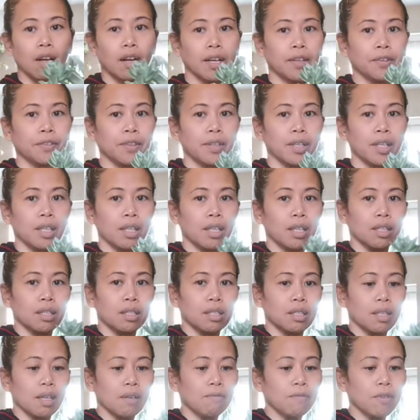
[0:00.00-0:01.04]
I think
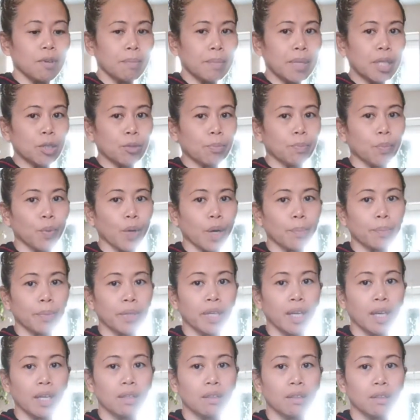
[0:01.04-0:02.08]
it's time for me to
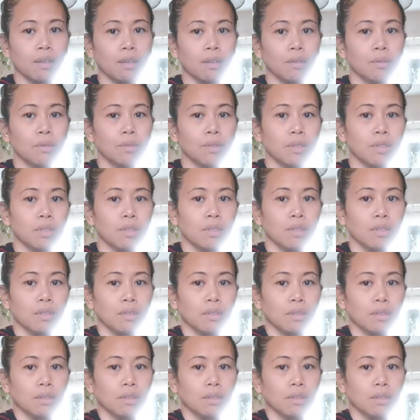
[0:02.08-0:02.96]
propagate those.